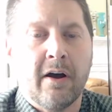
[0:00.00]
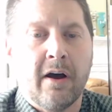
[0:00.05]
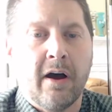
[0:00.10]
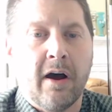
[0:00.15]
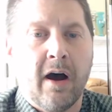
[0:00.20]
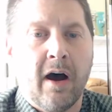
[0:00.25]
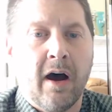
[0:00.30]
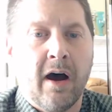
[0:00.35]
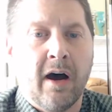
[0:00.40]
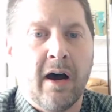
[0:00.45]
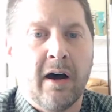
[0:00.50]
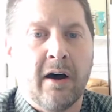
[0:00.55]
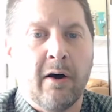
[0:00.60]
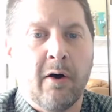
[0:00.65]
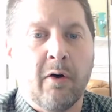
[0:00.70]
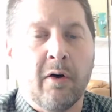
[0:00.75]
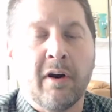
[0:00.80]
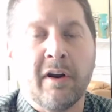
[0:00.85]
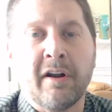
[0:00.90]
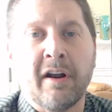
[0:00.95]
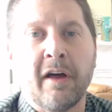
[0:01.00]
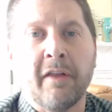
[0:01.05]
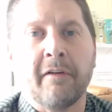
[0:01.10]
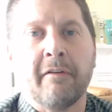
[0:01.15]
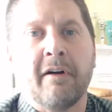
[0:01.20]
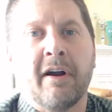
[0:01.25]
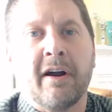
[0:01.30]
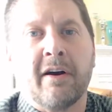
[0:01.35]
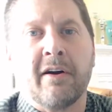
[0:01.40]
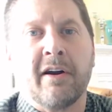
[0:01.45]
Uh, or
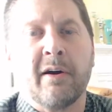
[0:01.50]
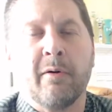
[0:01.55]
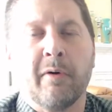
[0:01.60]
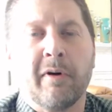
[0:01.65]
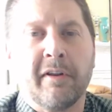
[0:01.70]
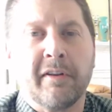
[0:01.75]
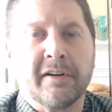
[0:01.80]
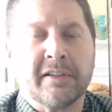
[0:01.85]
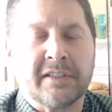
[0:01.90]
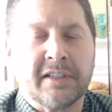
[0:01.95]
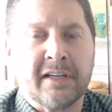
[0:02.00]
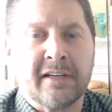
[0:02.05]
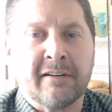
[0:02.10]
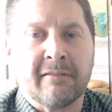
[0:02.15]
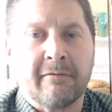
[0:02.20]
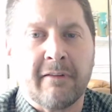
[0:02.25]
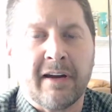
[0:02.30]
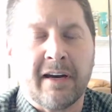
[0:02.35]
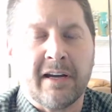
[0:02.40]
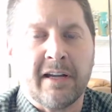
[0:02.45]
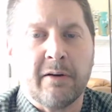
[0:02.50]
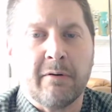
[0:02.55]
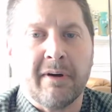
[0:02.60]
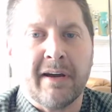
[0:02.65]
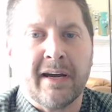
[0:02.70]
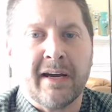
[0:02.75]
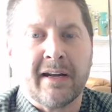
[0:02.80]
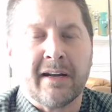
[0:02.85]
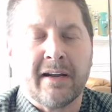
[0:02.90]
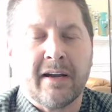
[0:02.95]
another area where there's hidden value
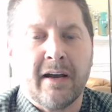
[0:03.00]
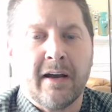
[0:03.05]
at